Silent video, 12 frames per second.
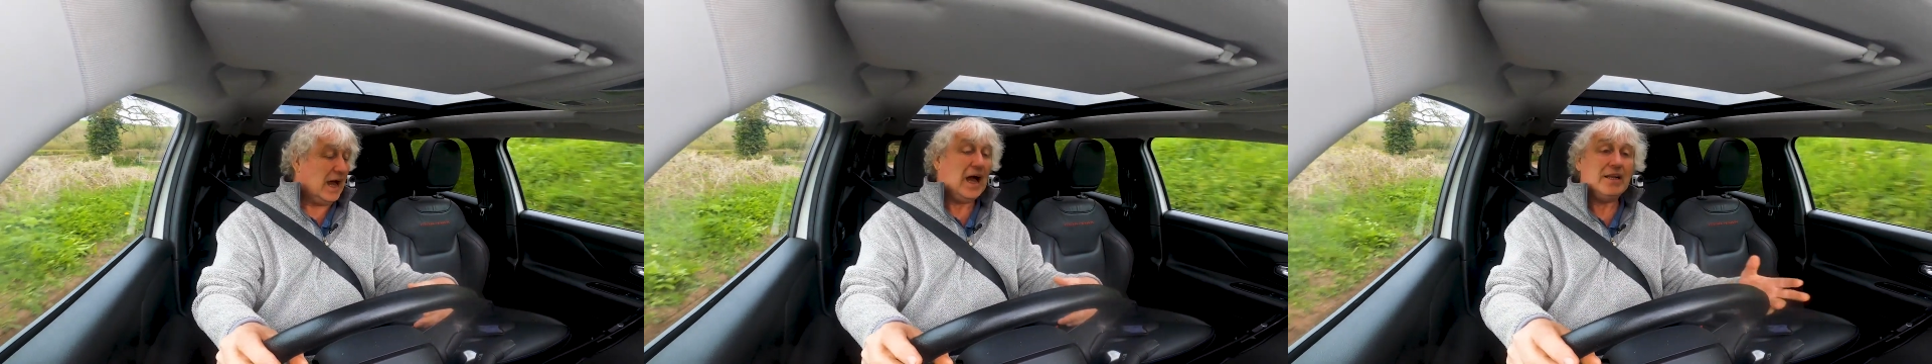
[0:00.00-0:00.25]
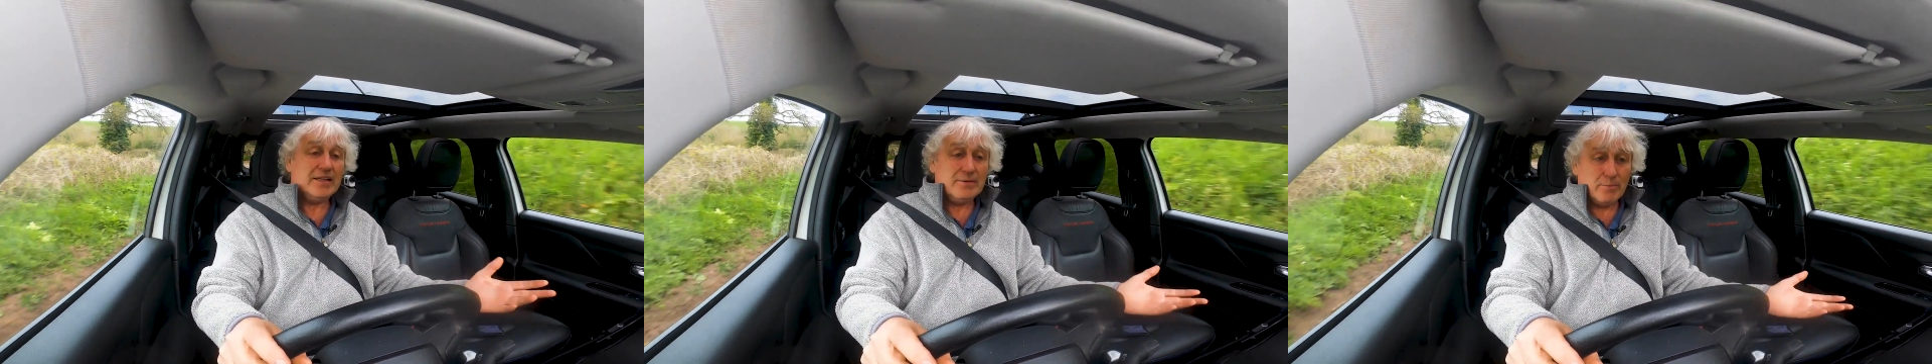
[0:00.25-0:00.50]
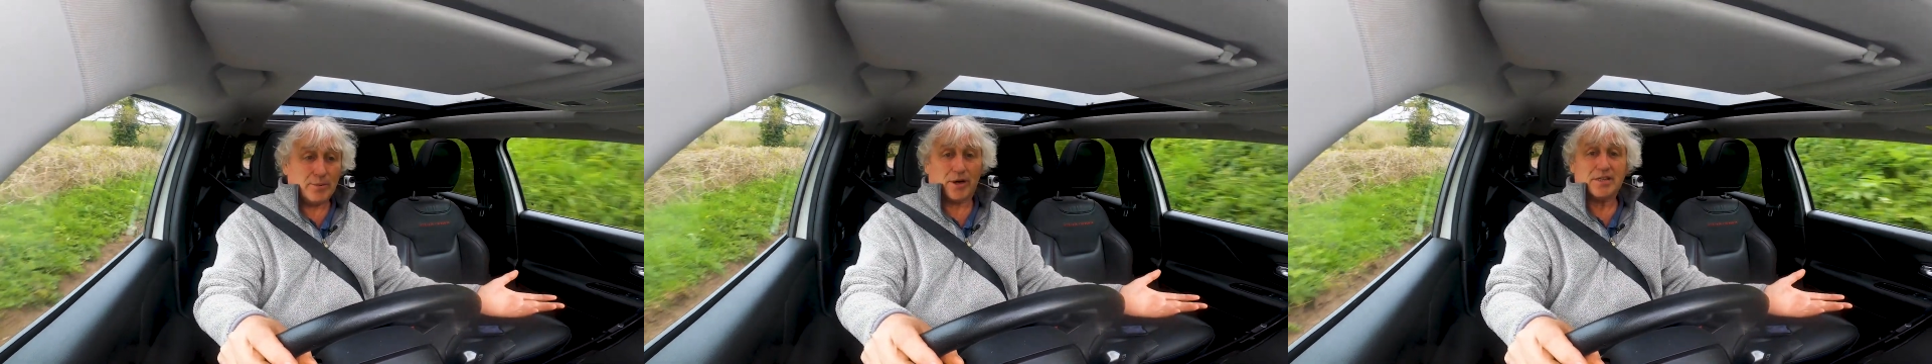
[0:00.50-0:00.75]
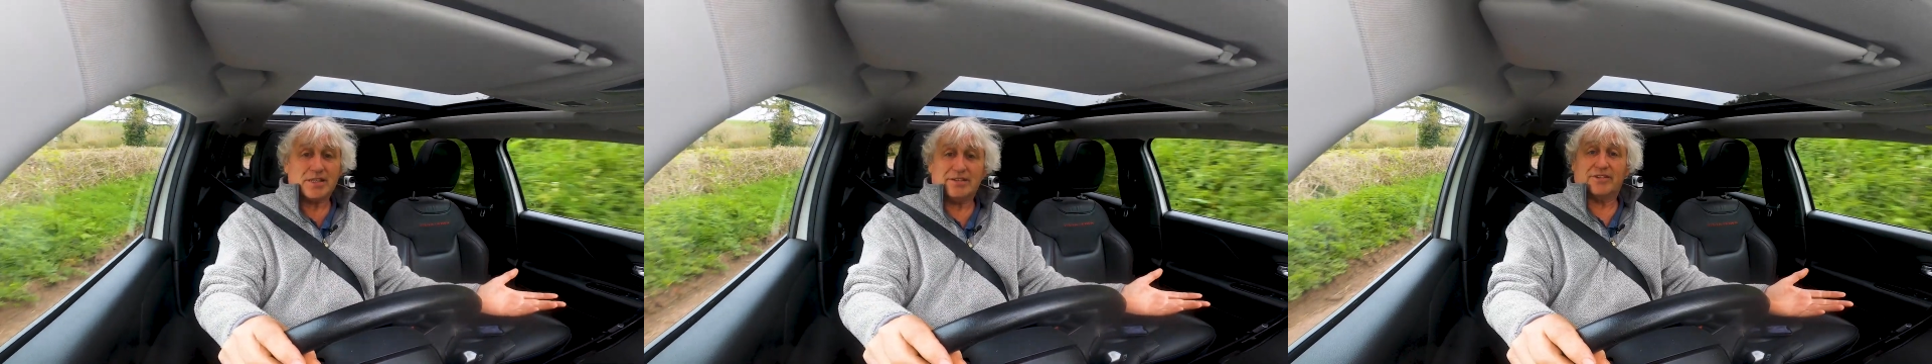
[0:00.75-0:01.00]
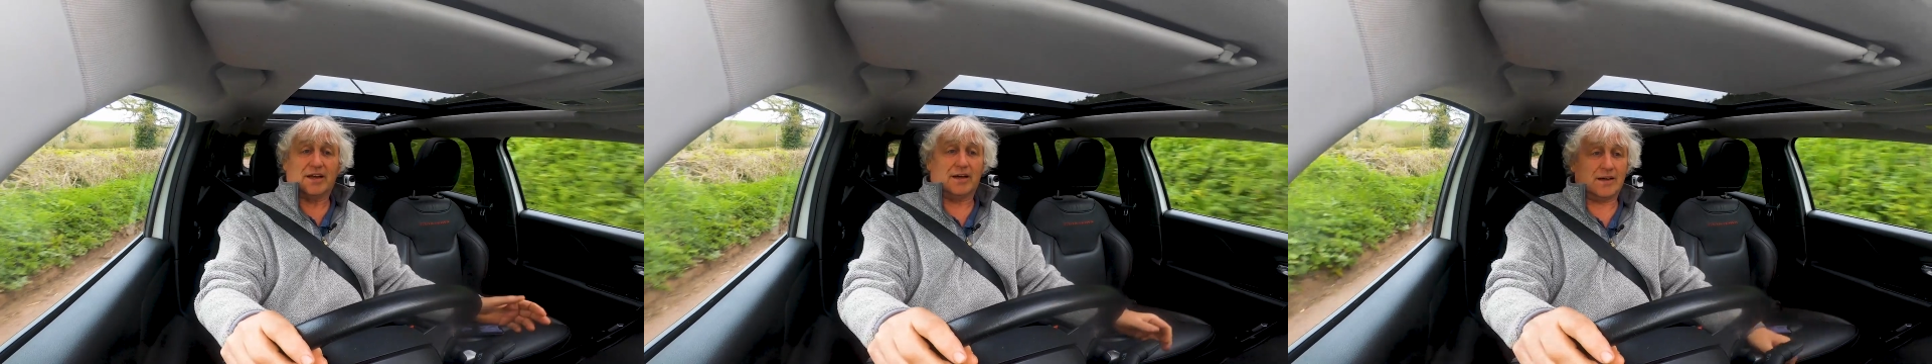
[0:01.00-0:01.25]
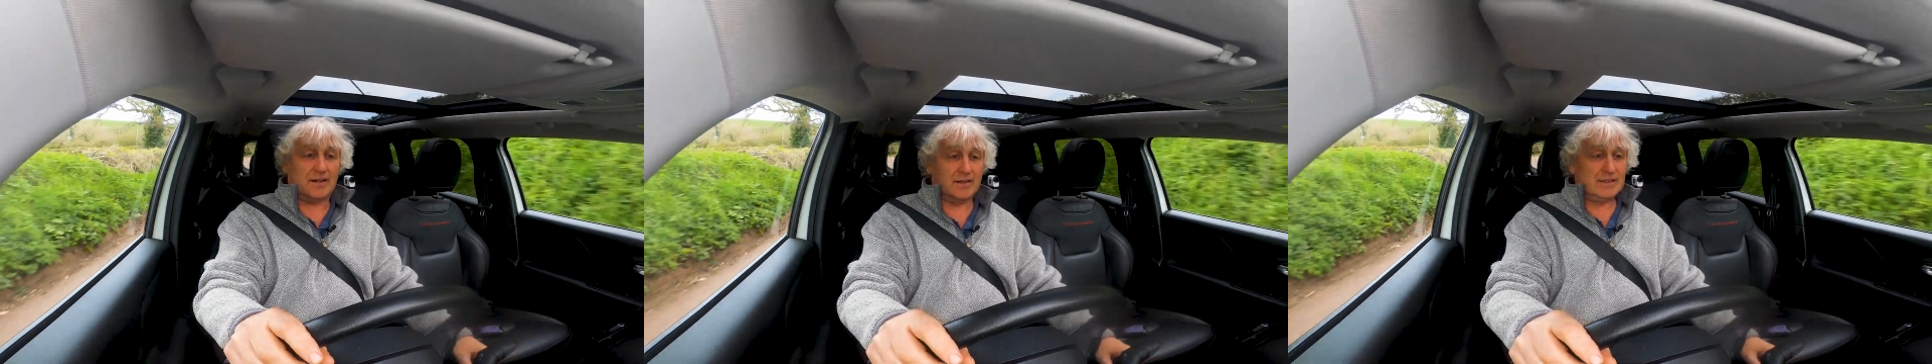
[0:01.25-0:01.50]
unimpressive
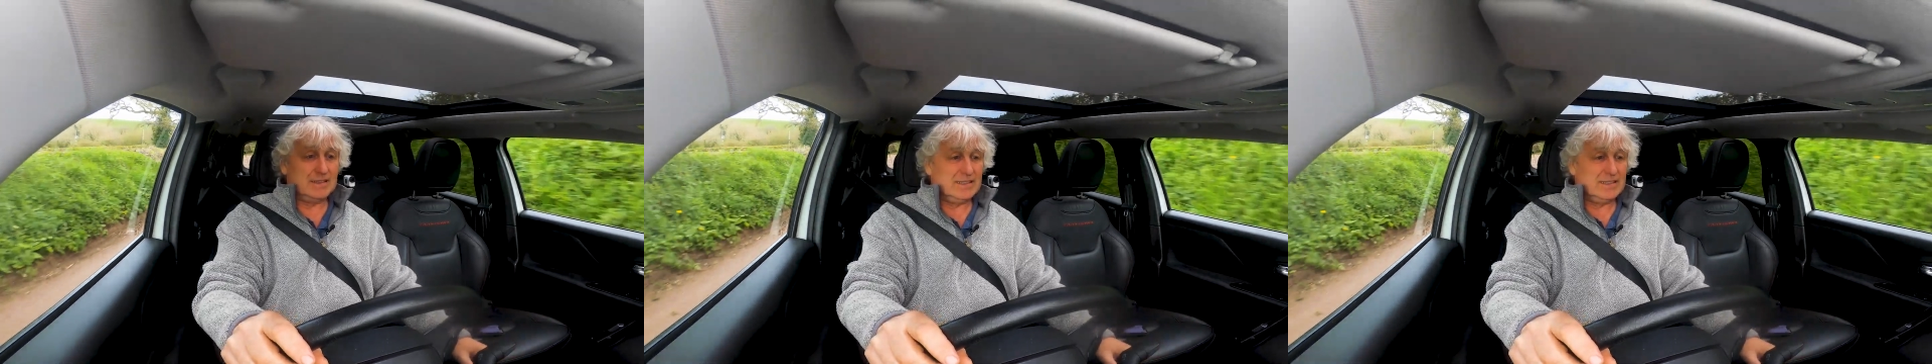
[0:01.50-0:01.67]
car.